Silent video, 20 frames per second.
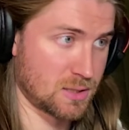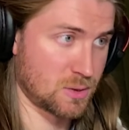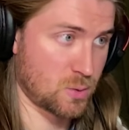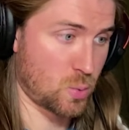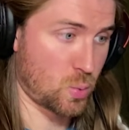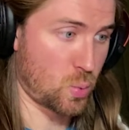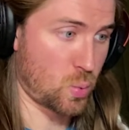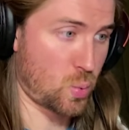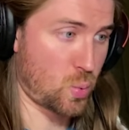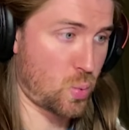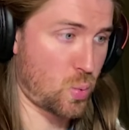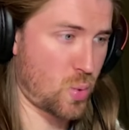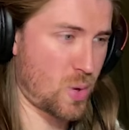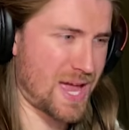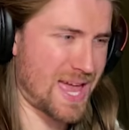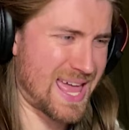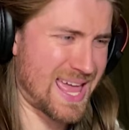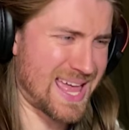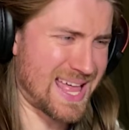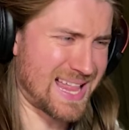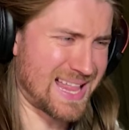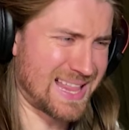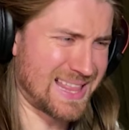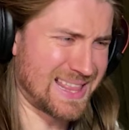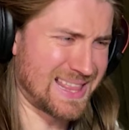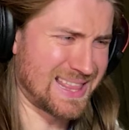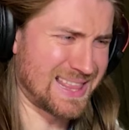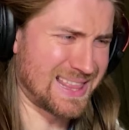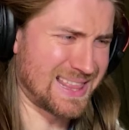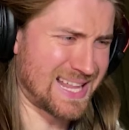
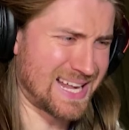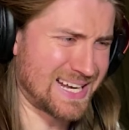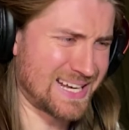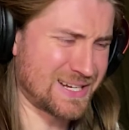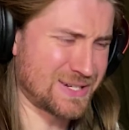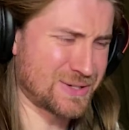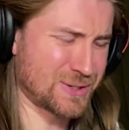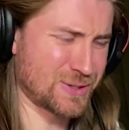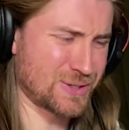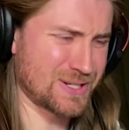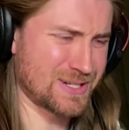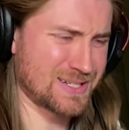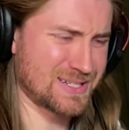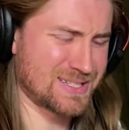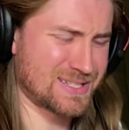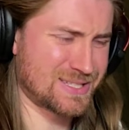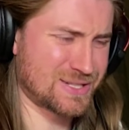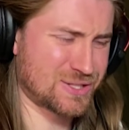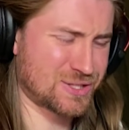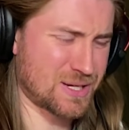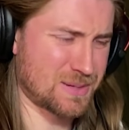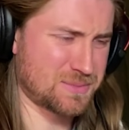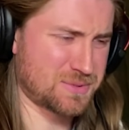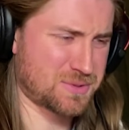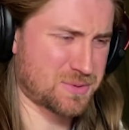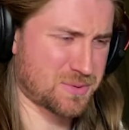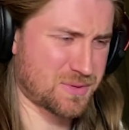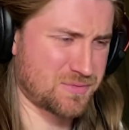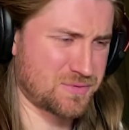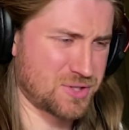Well, I need to turn some
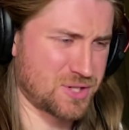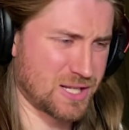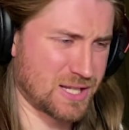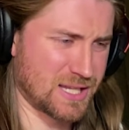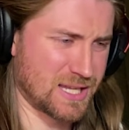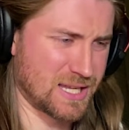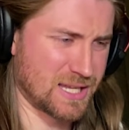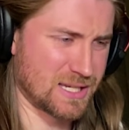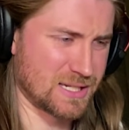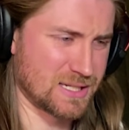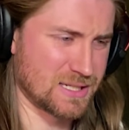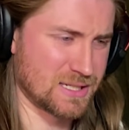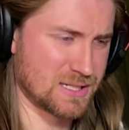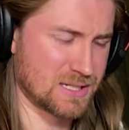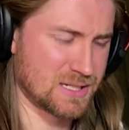sort of jelly in.